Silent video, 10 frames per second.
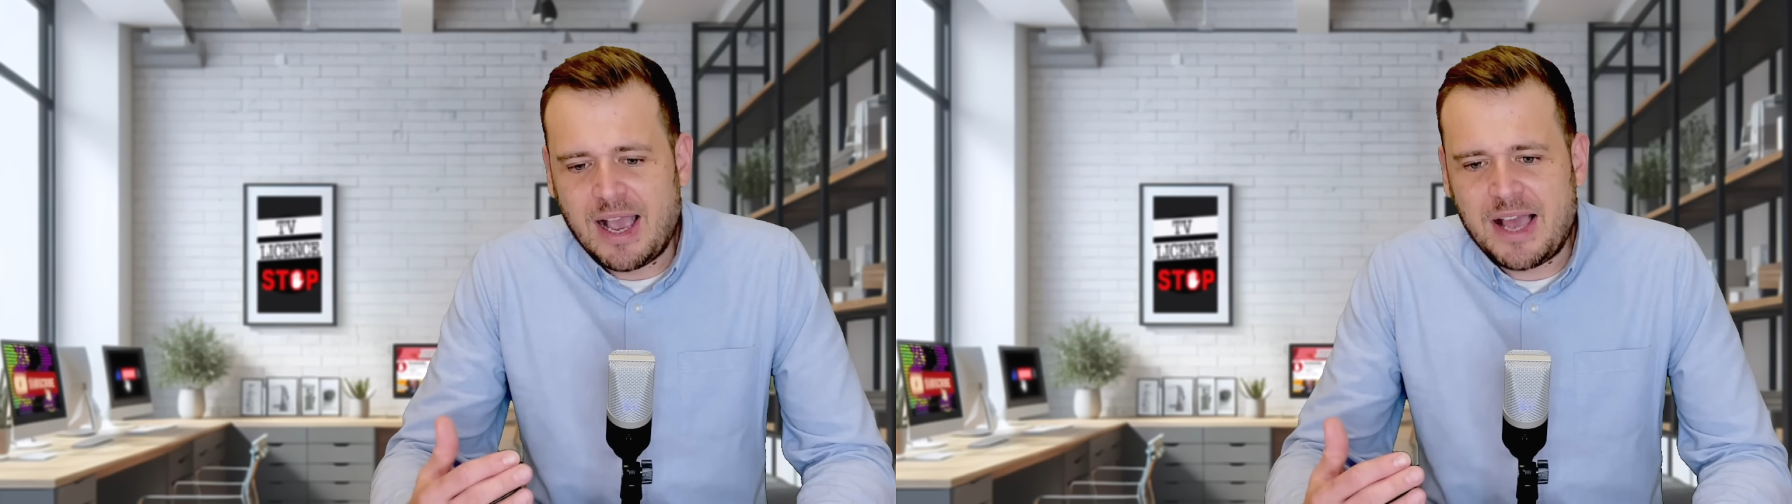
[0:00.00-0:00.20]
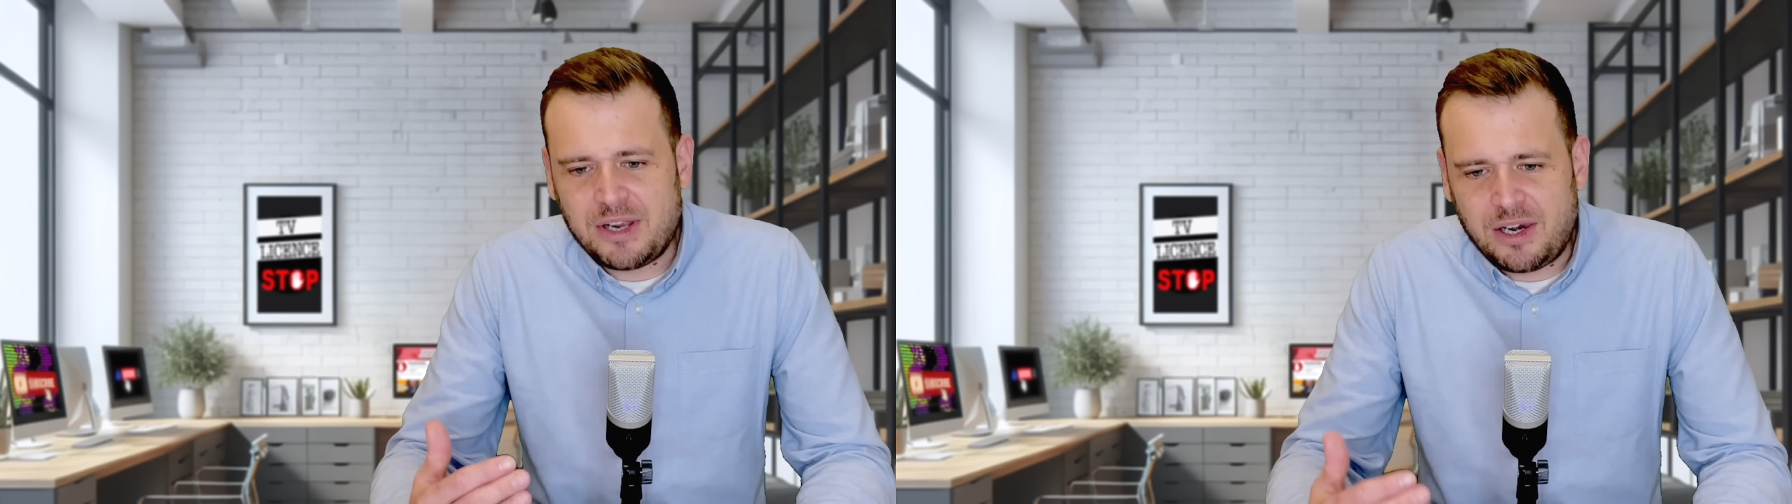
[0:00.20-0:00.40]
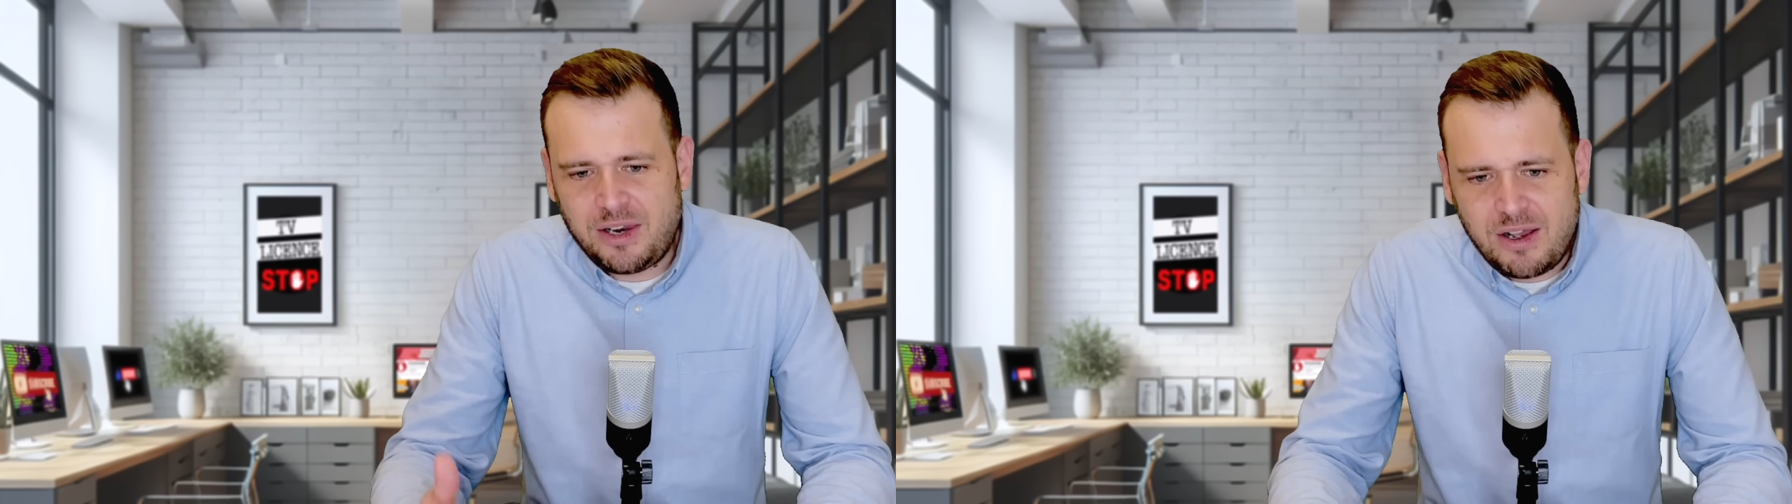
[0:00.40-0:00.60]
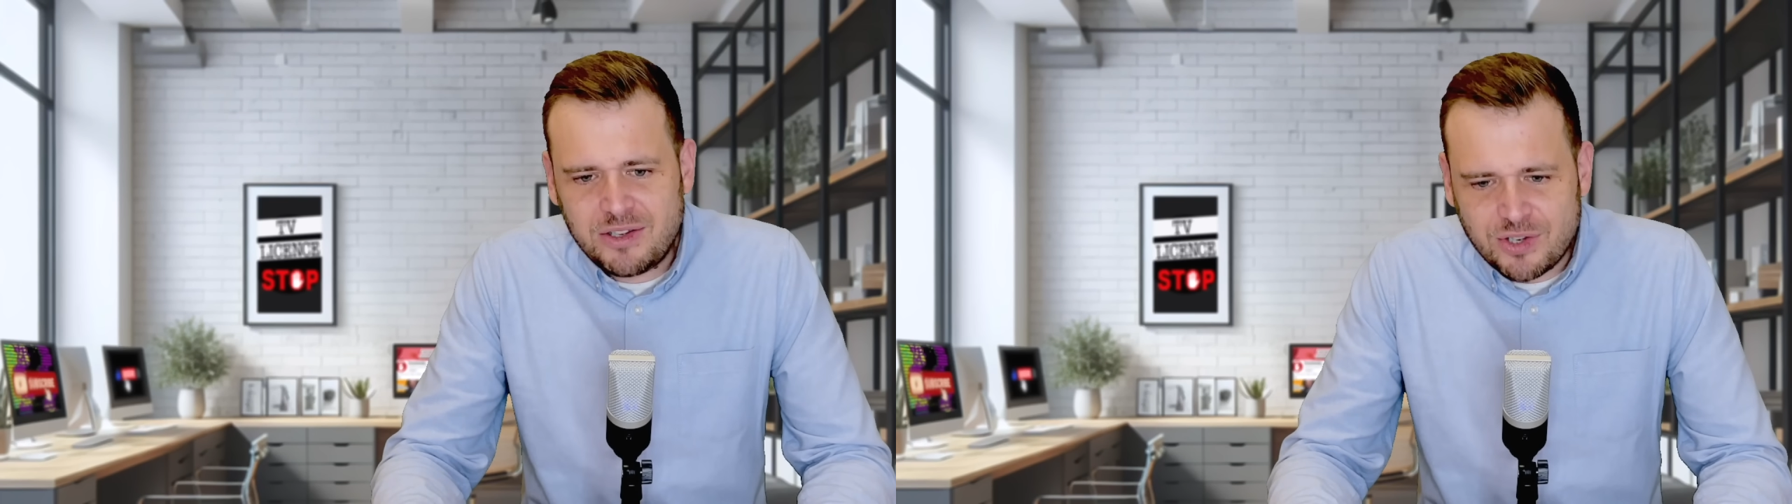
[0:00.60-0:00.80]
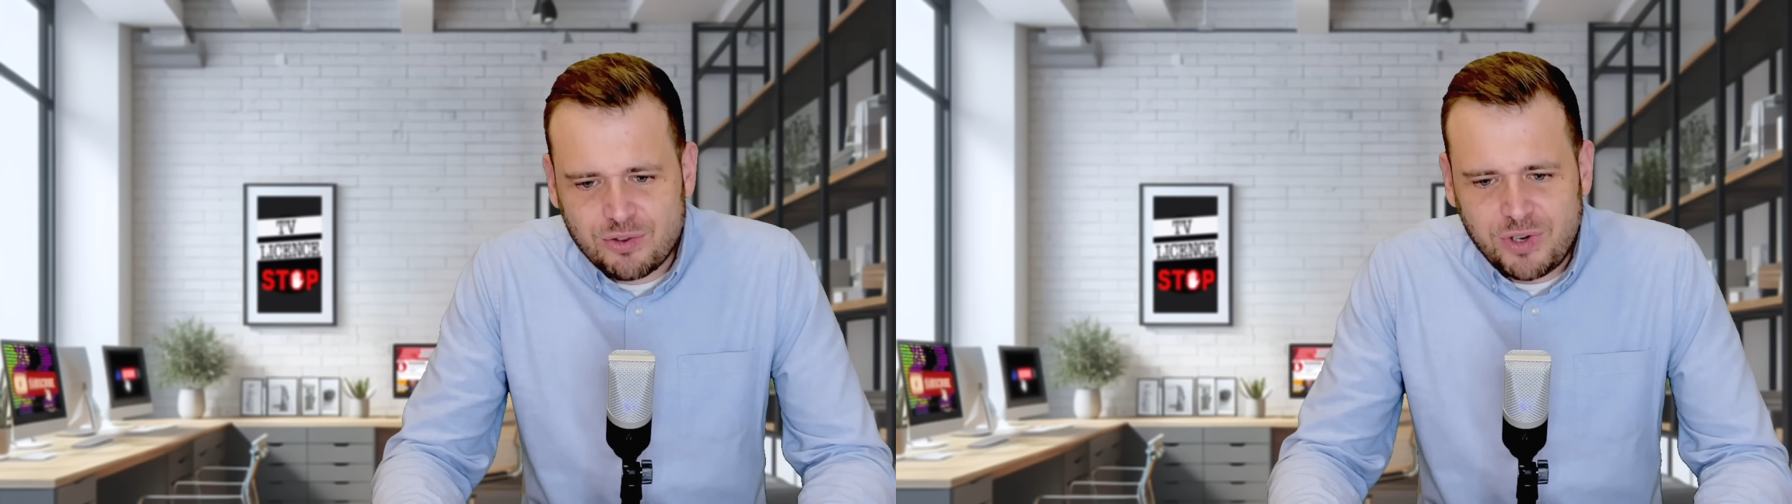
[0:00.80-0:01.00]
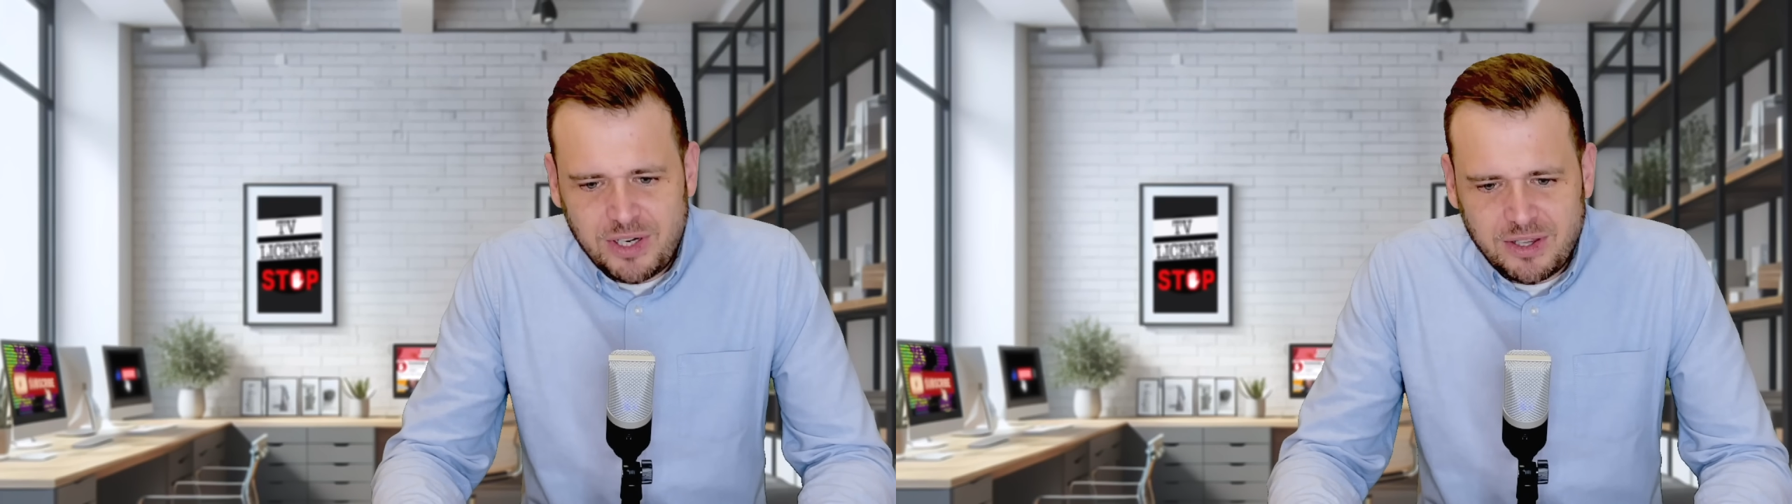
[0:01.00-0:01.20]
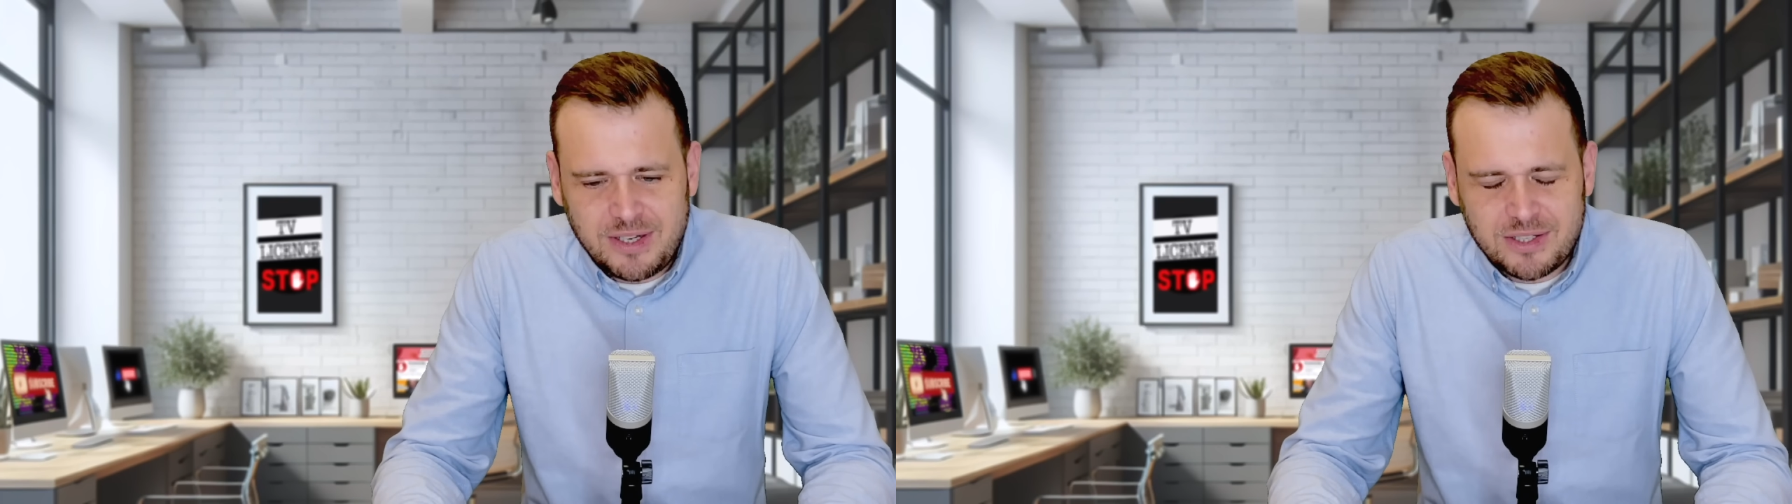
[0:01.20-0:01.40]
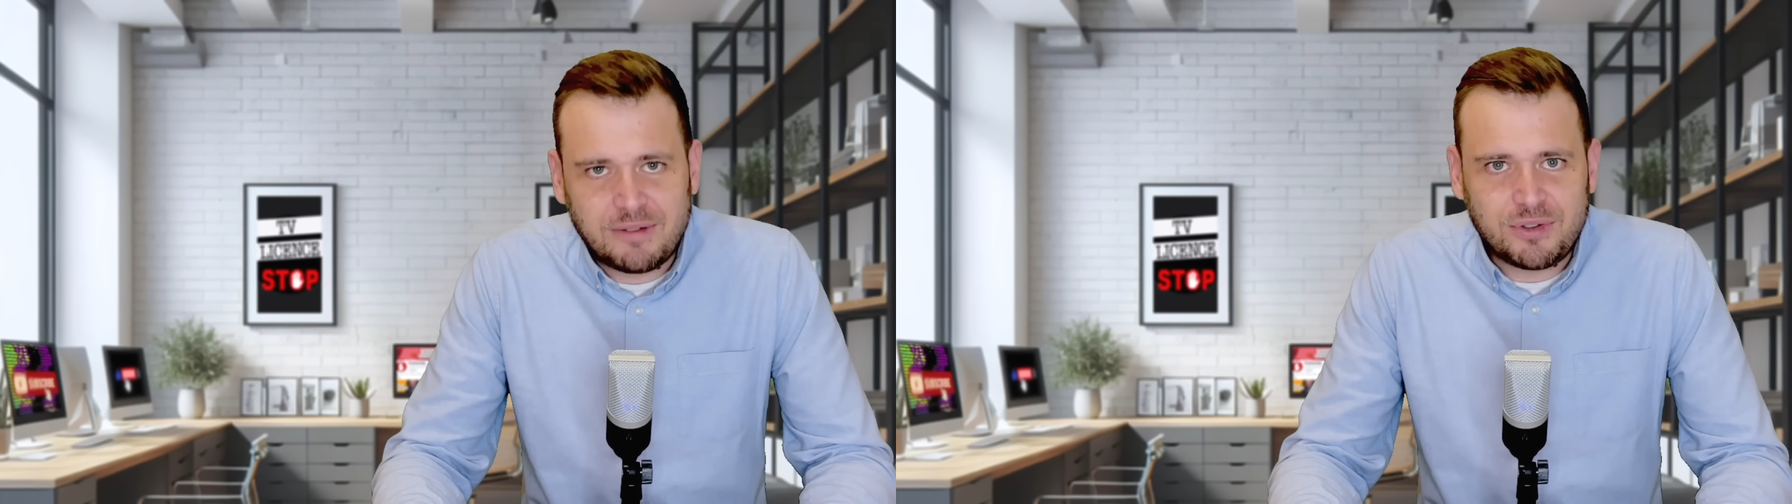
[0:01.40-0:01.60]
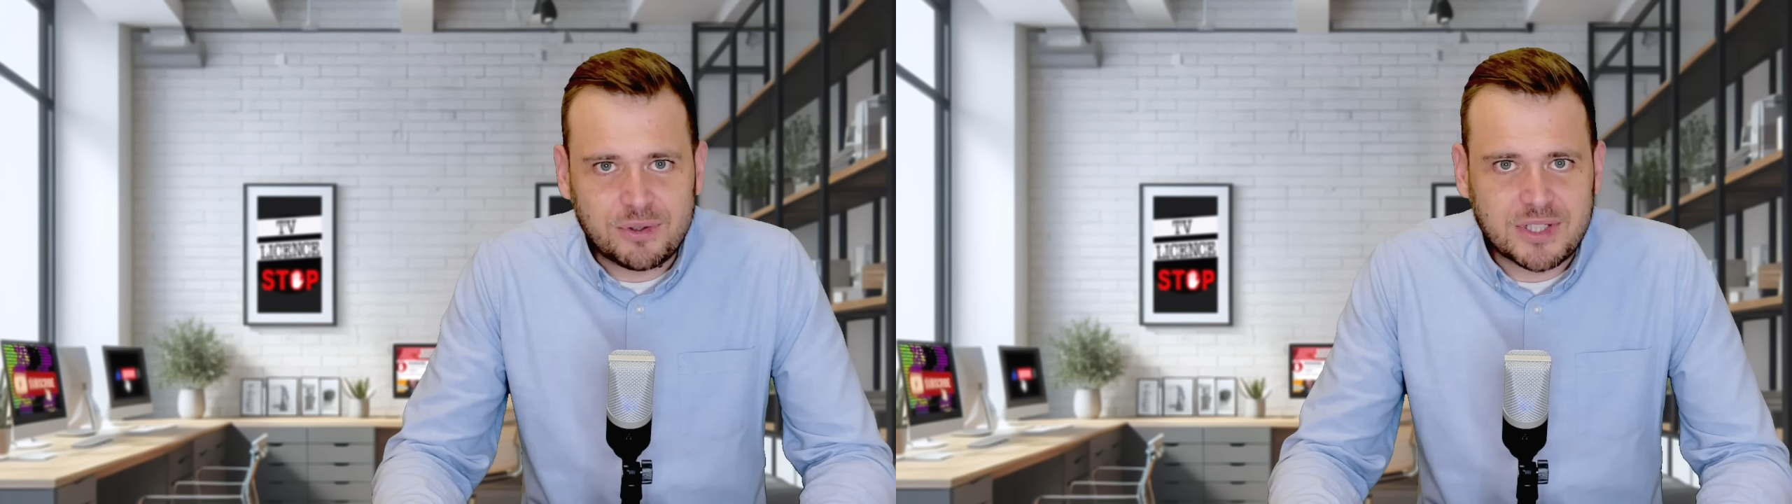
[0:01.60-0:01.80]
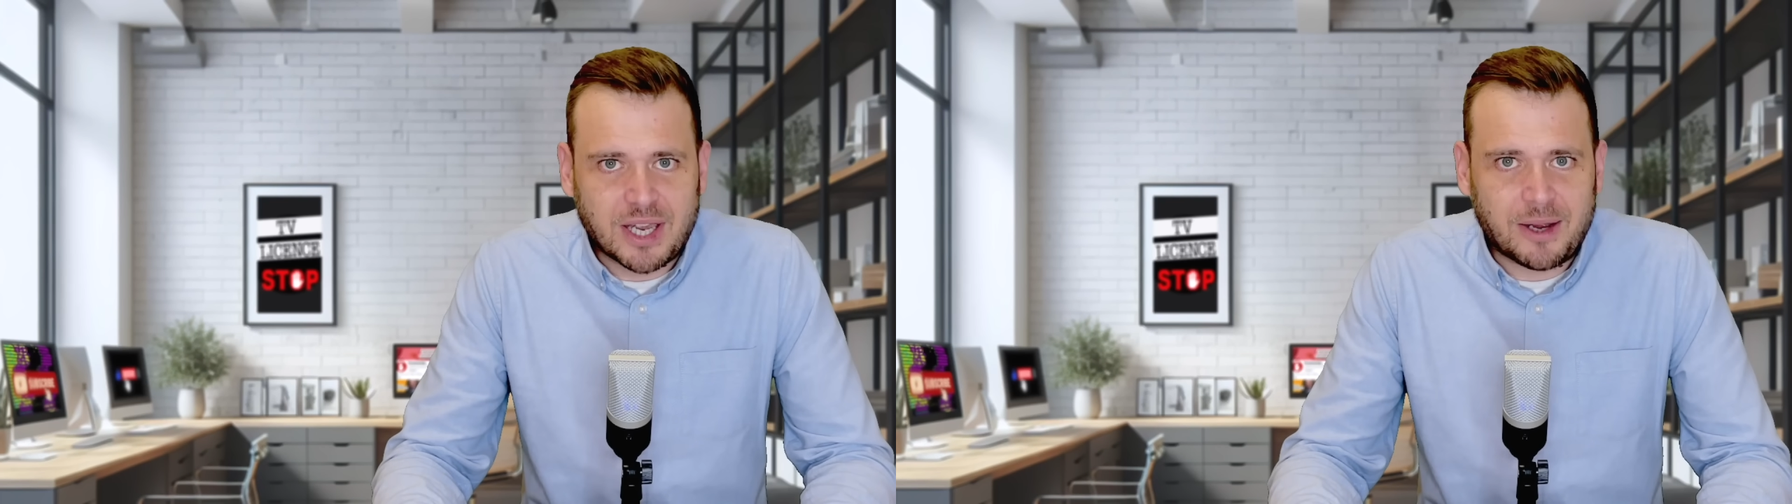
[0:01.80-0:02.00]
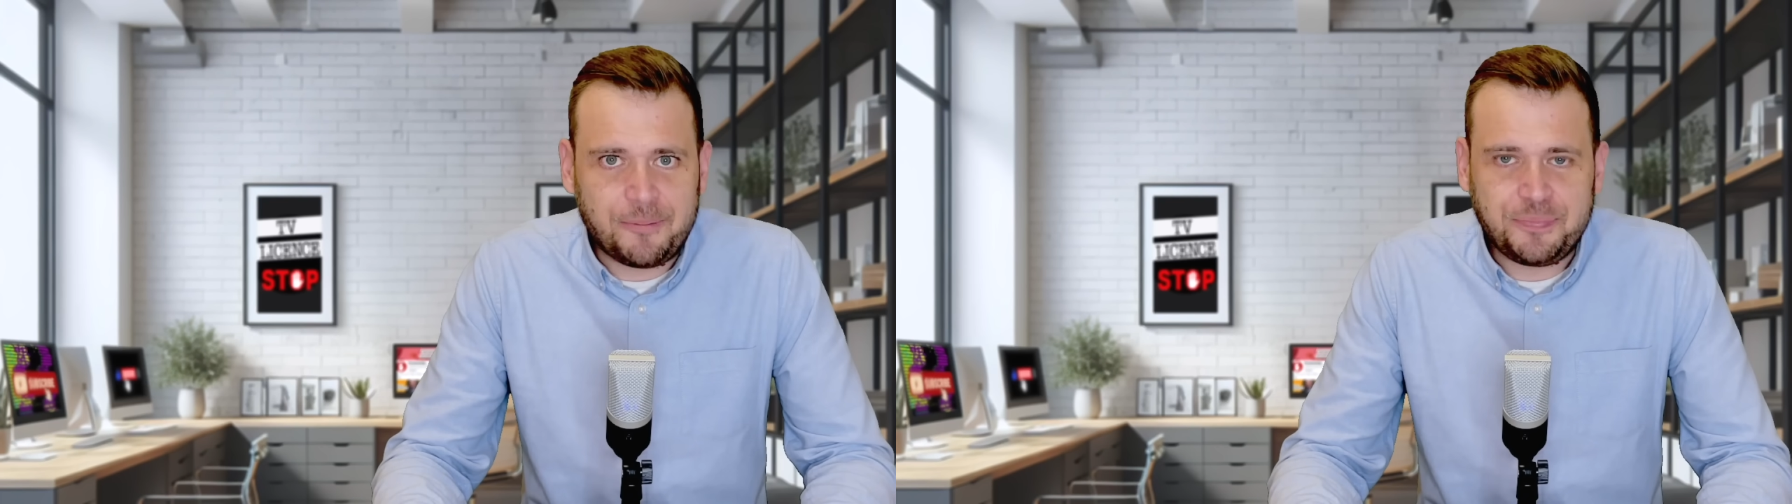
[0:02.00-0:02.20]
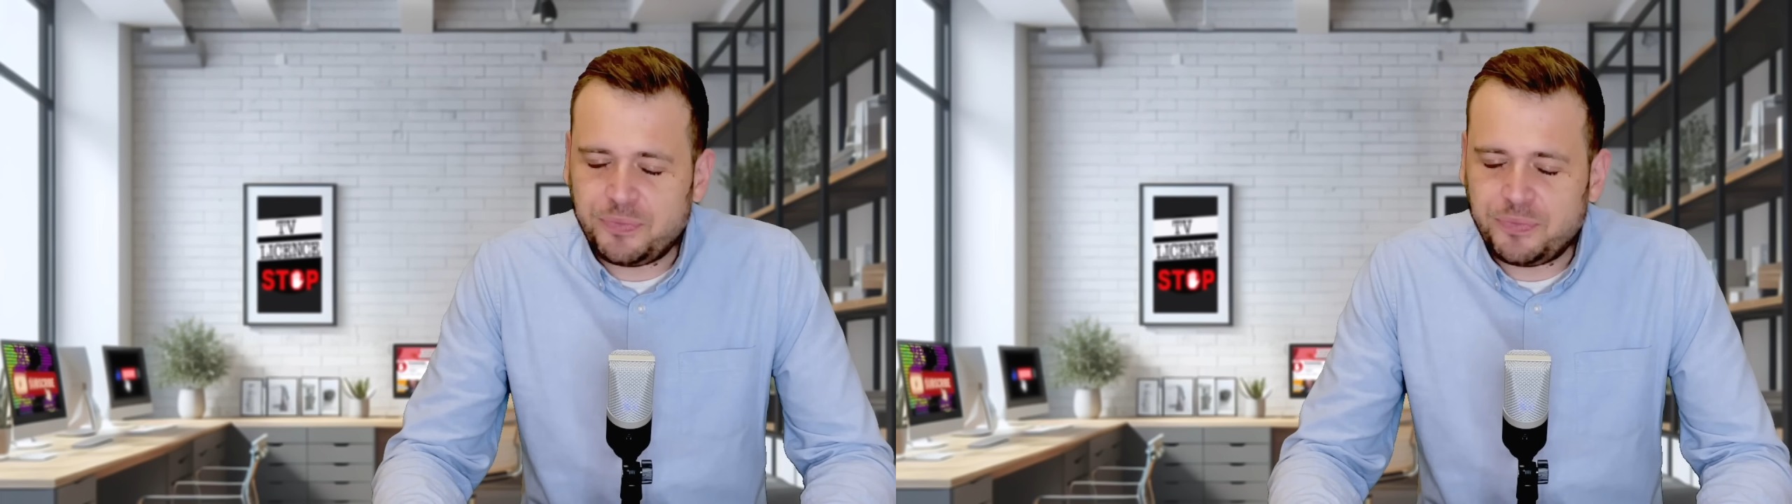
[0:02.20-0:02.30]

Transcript: And the last 3 of these I've looked at